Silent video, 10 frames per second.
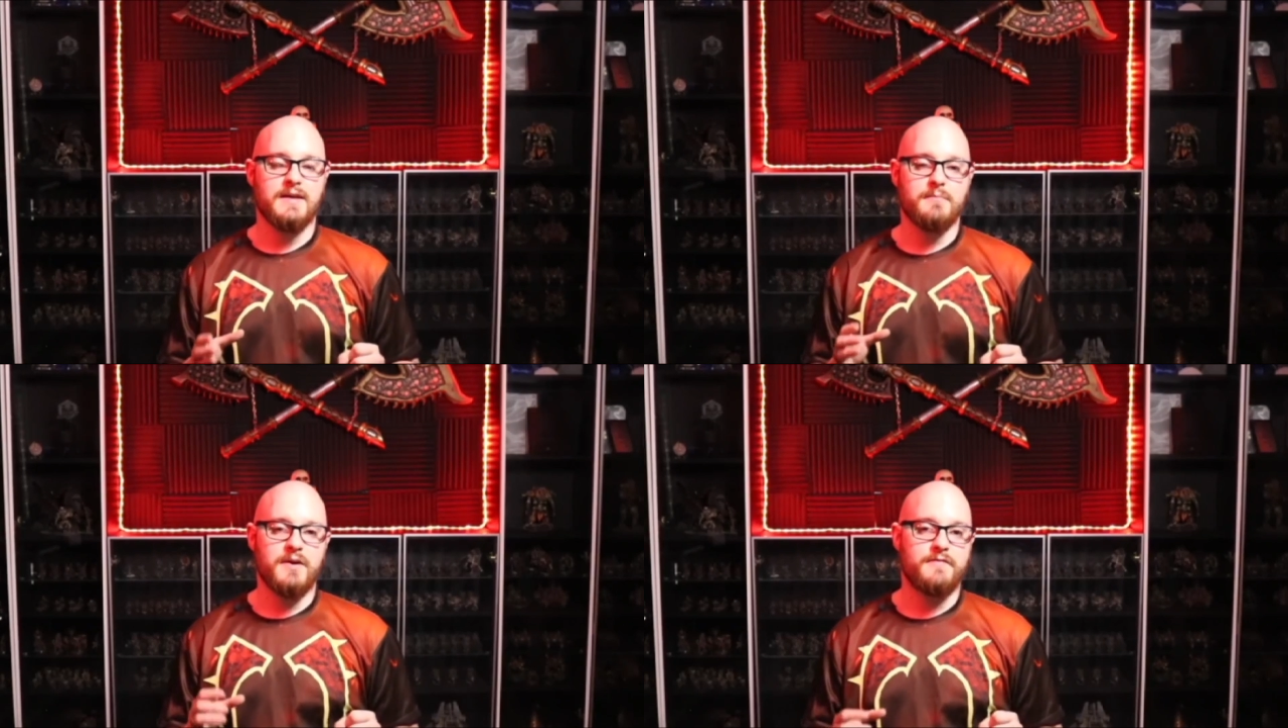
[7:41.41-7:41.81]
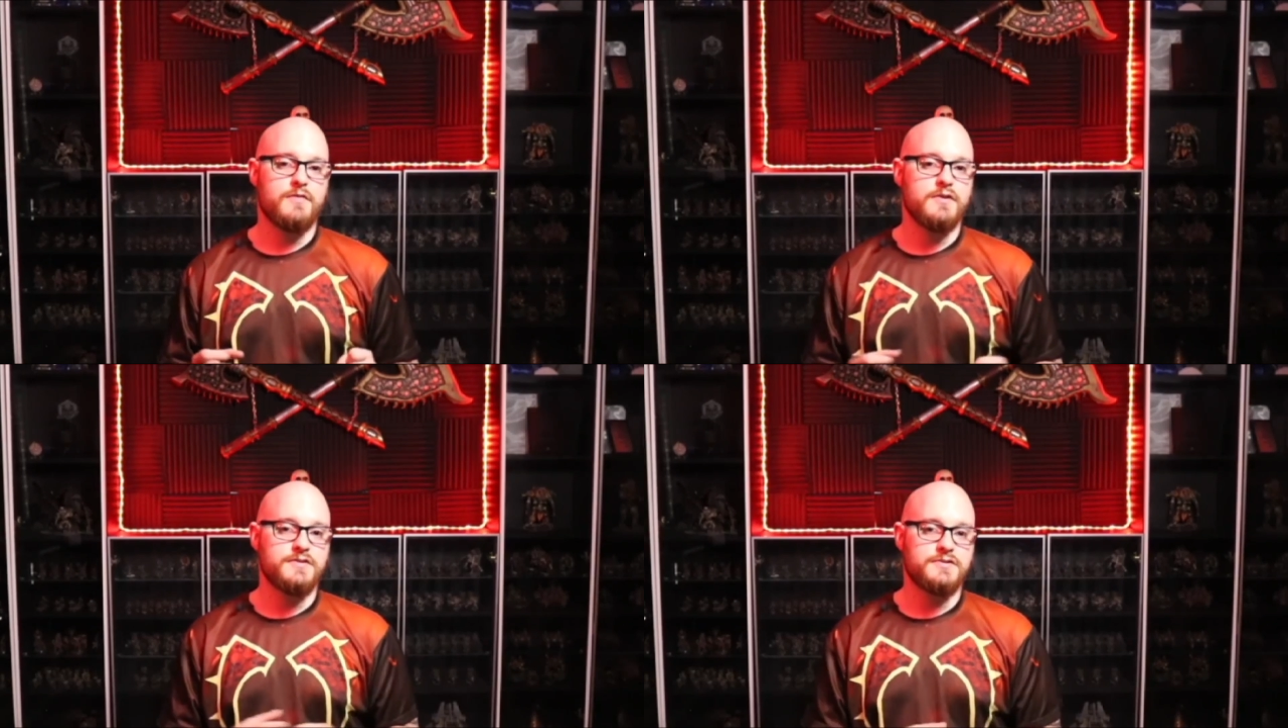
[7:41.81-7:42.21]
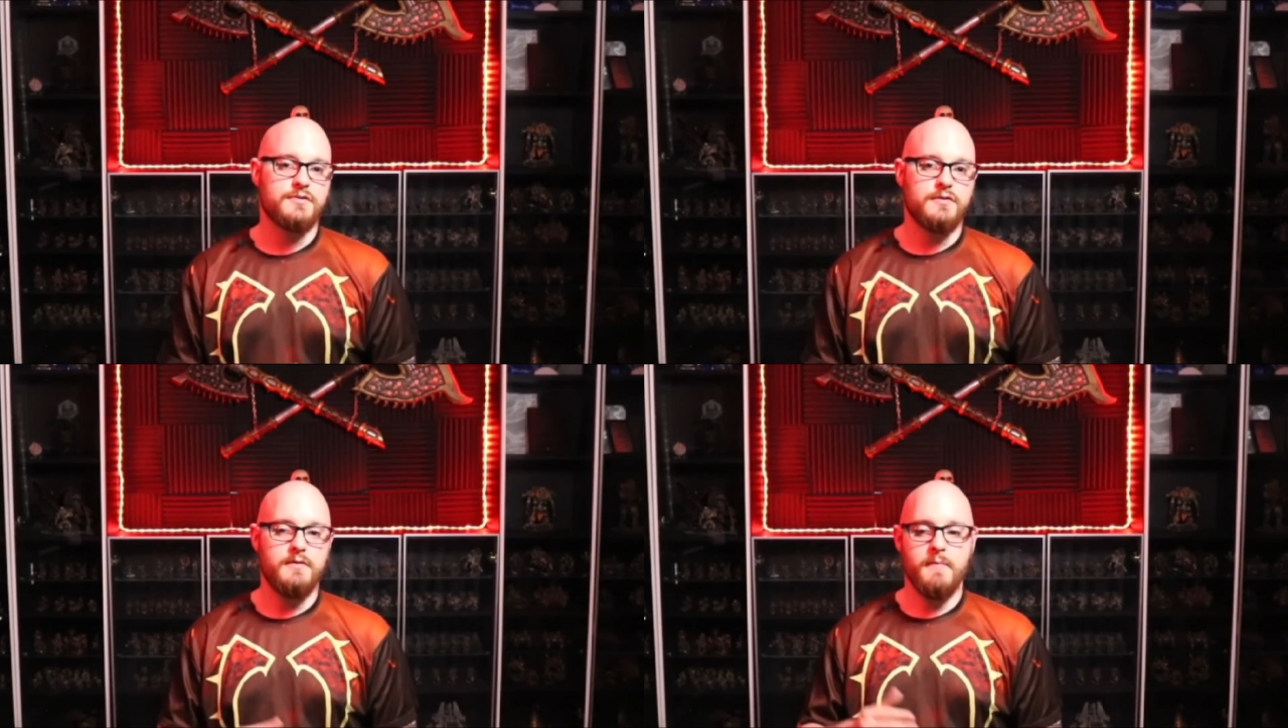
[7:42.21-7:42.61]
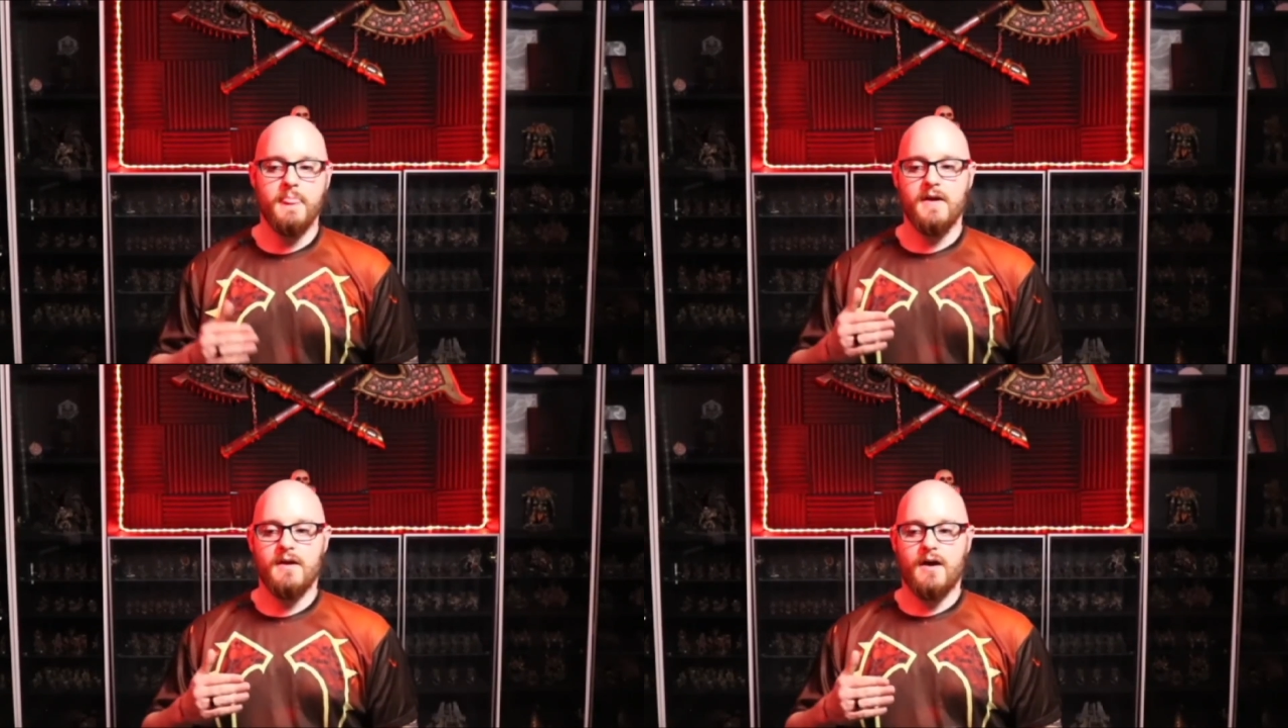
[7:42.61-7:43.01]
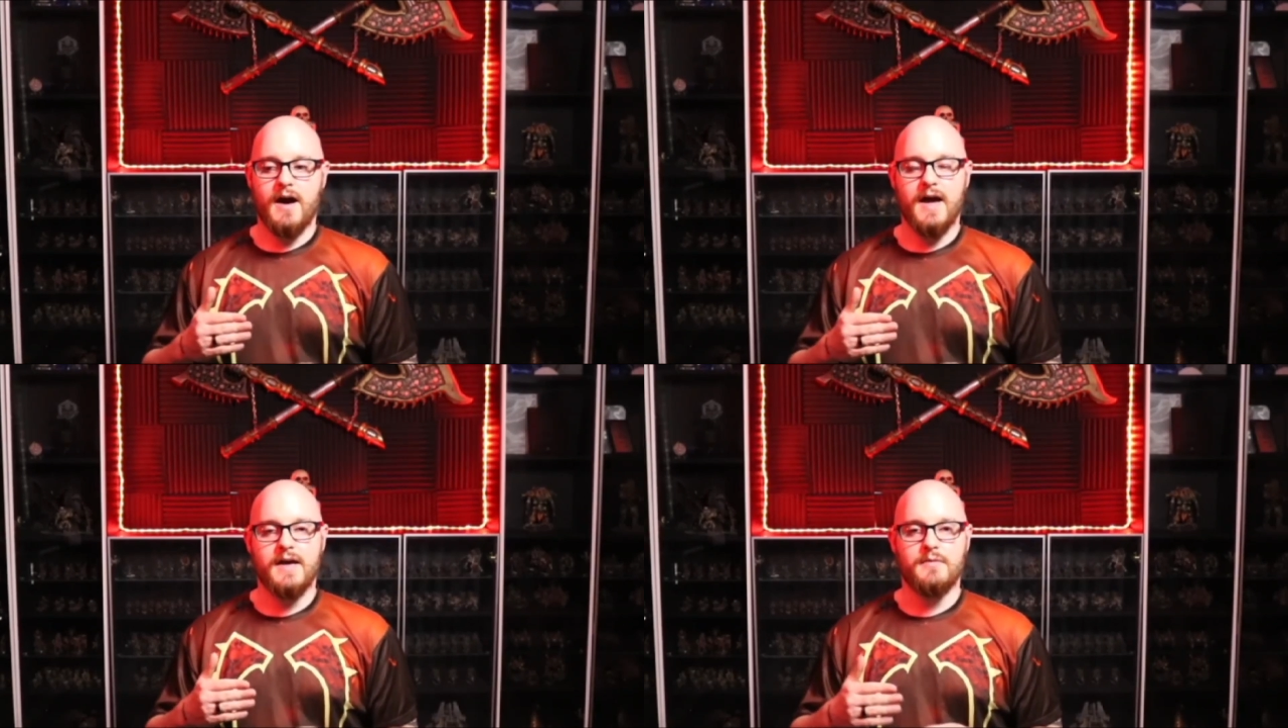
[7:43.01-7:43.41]
In my first turn,
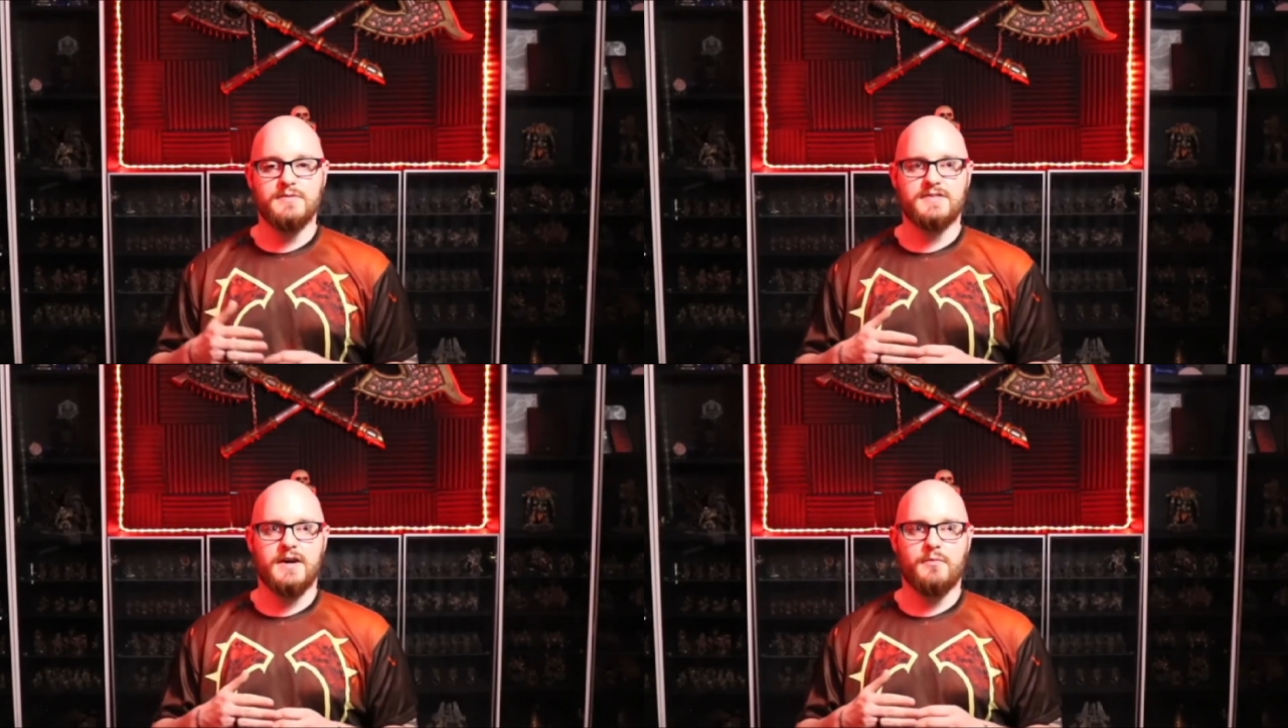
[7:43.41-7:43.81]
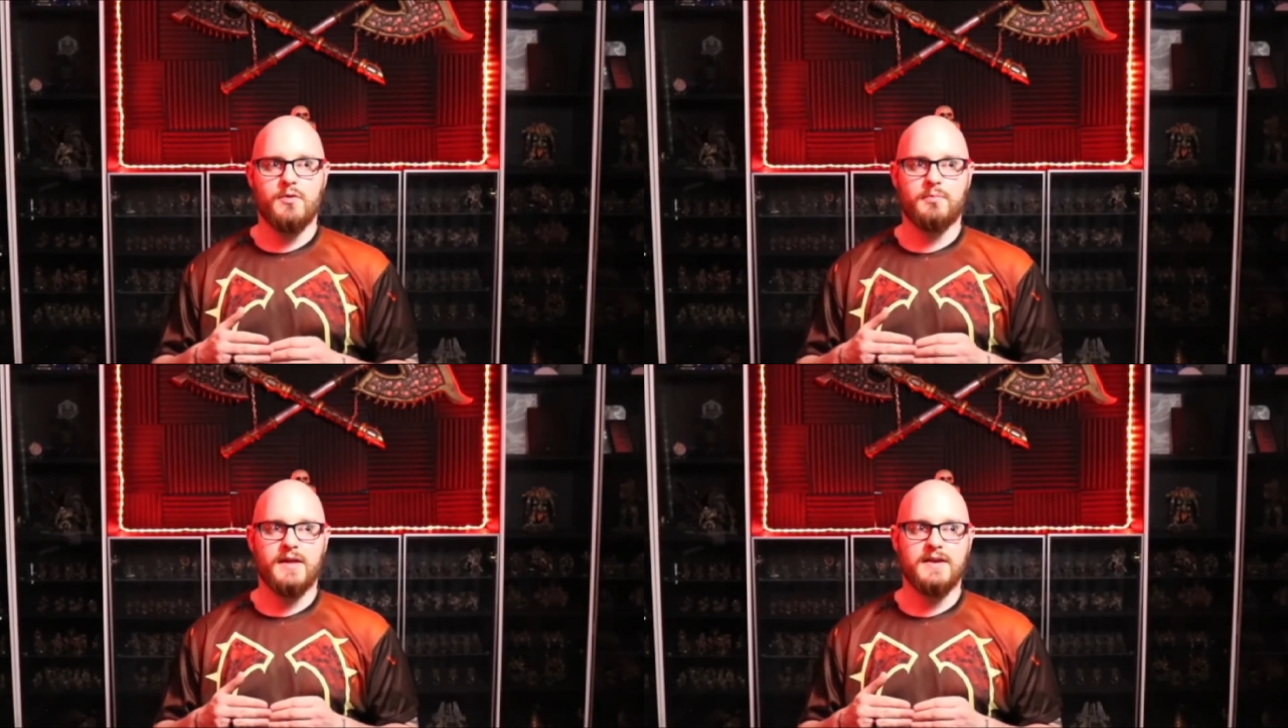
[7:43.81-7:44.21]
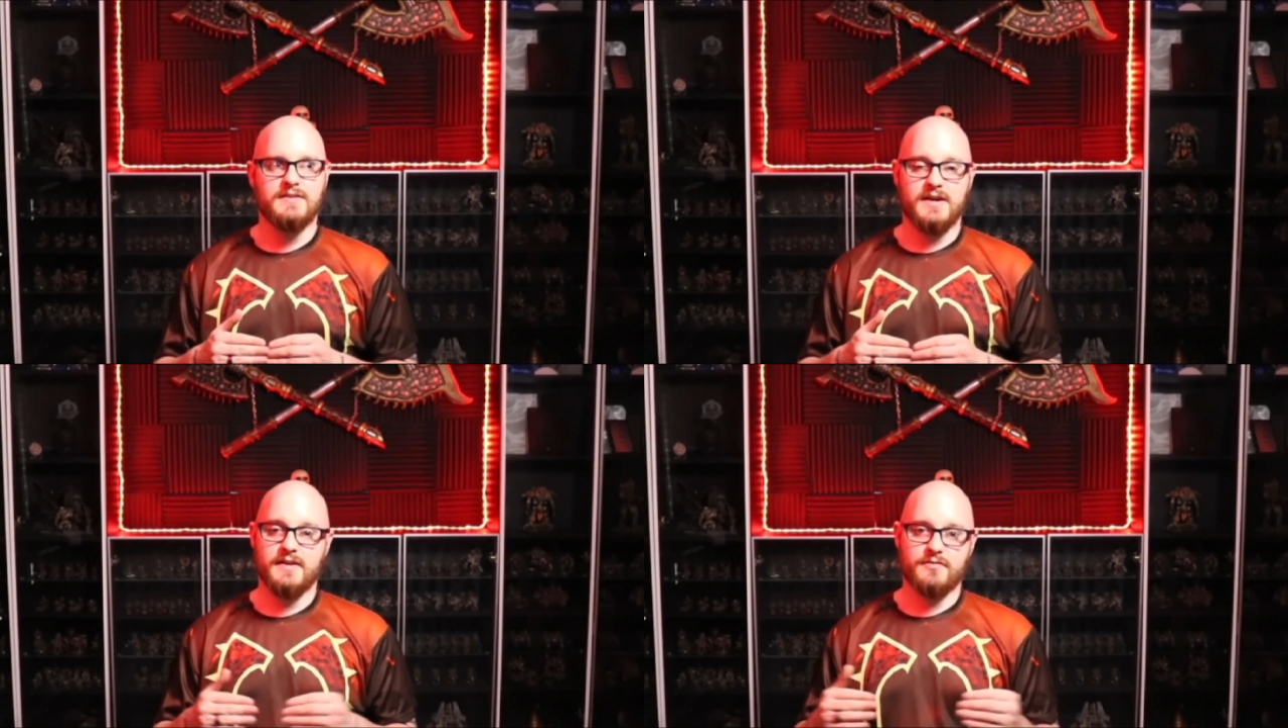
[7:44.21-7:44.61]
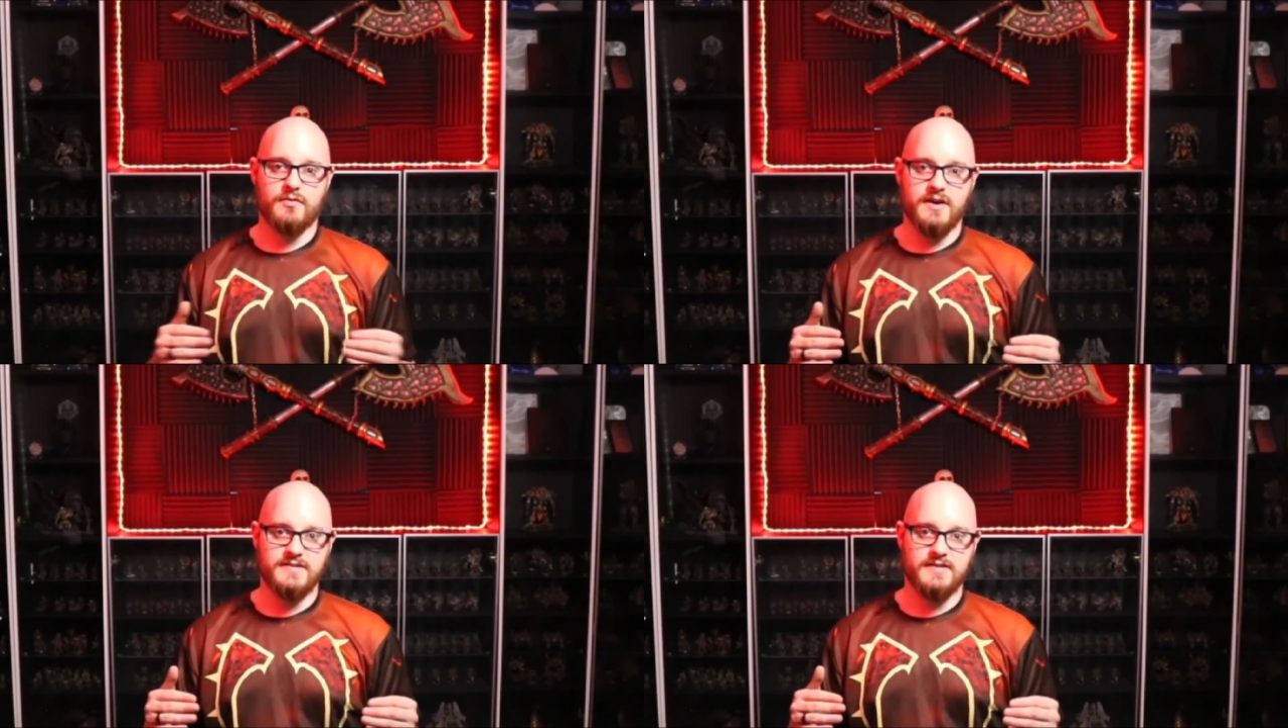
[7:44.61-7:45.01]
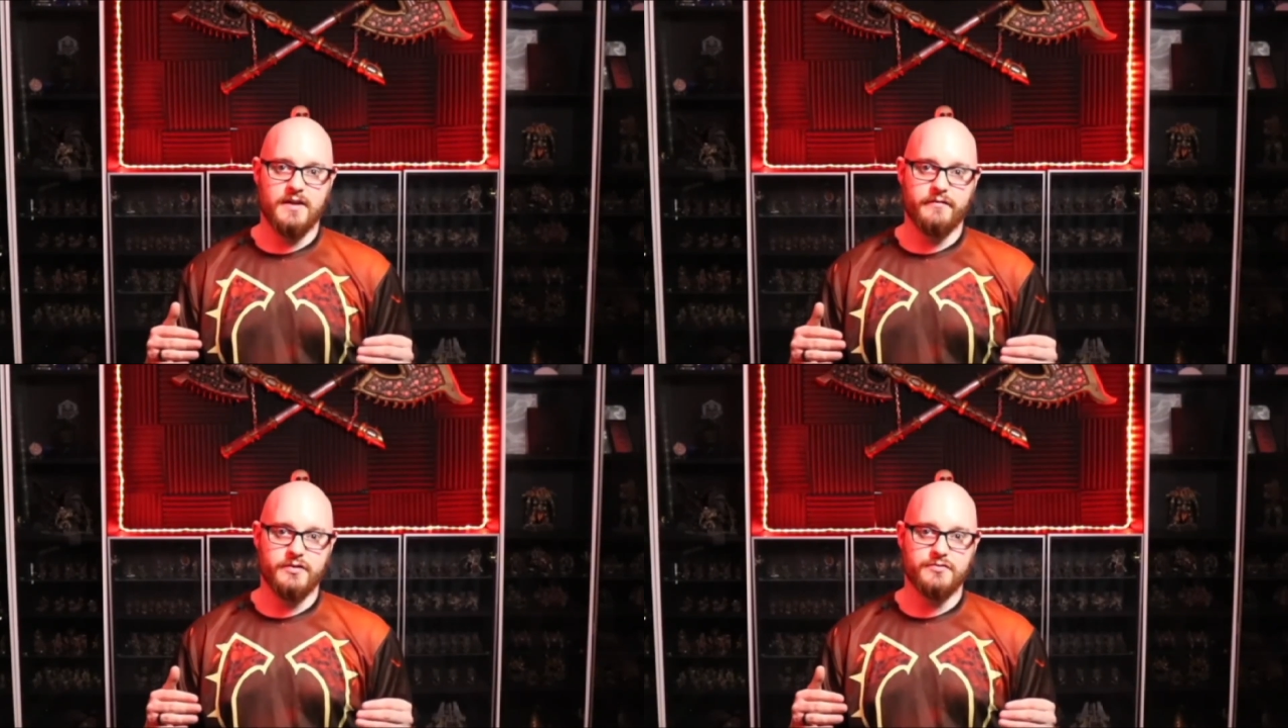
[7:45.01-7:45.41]
we were playing Data Scry
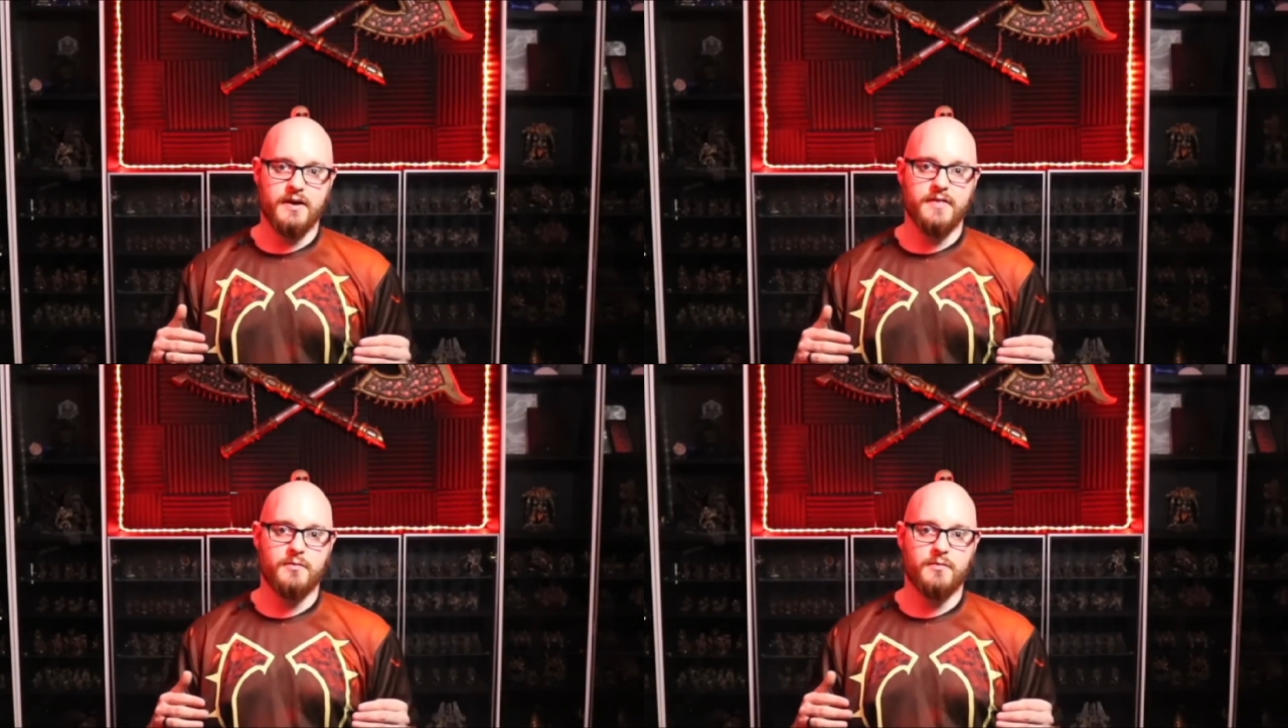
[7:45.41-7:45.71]
Salvage, right?